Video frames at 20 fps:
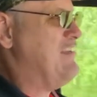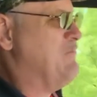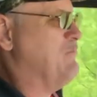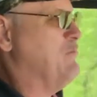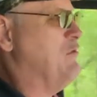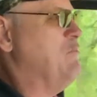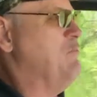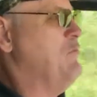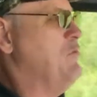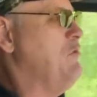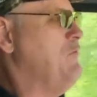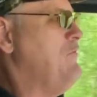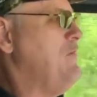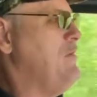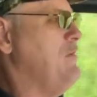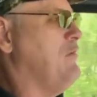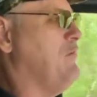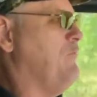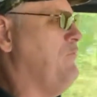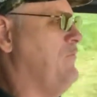
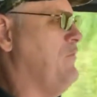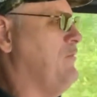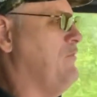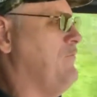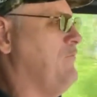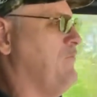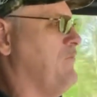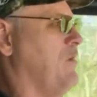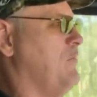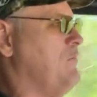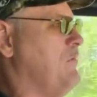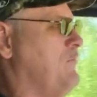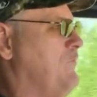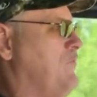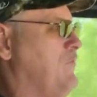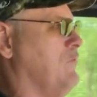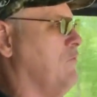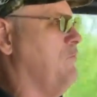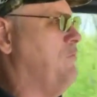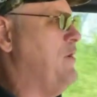removing your foot from the
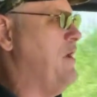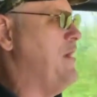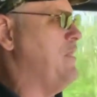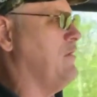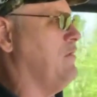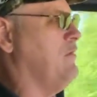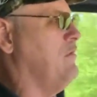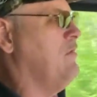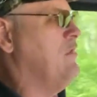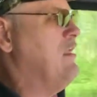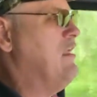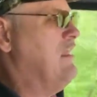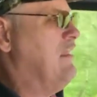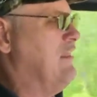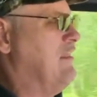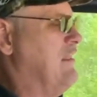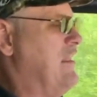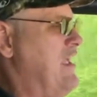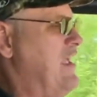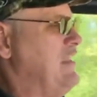fuel pedal,
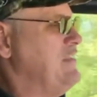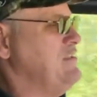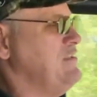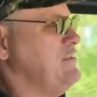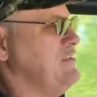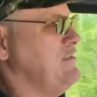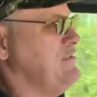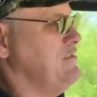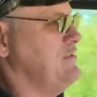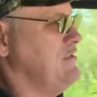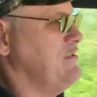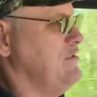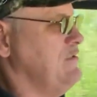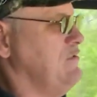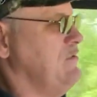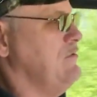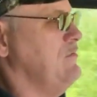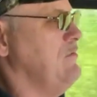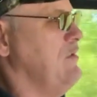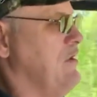latch it
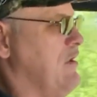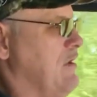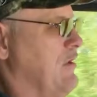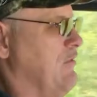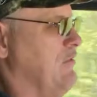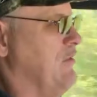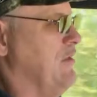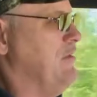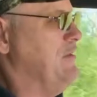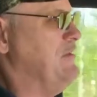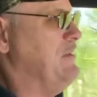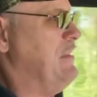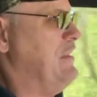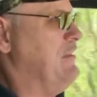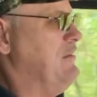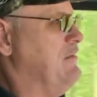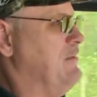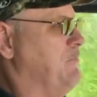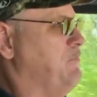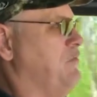to the
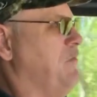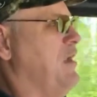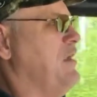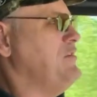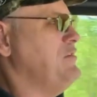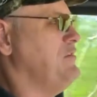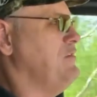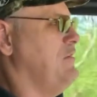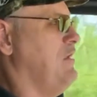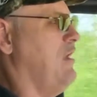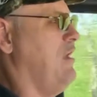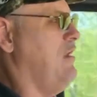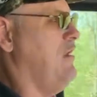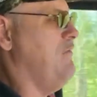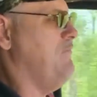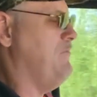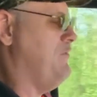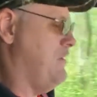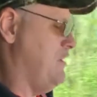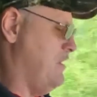depression
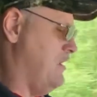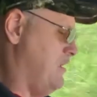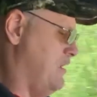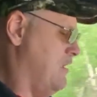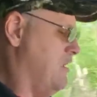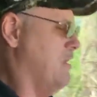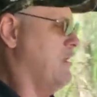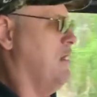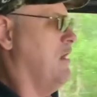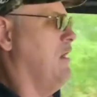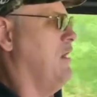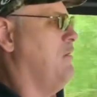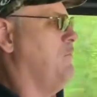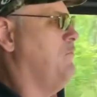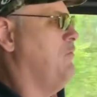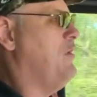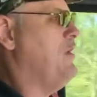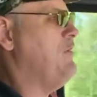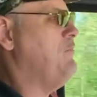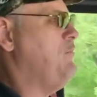of the
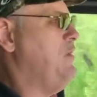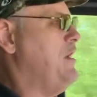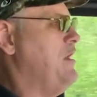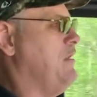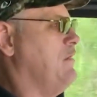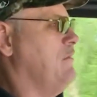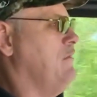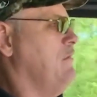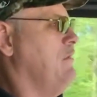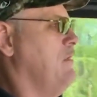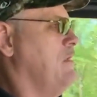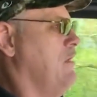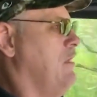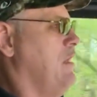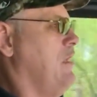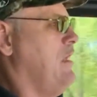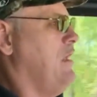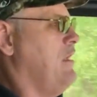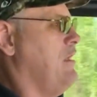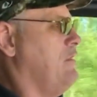brake pedal,
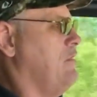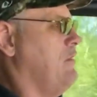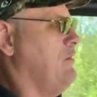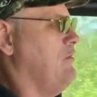and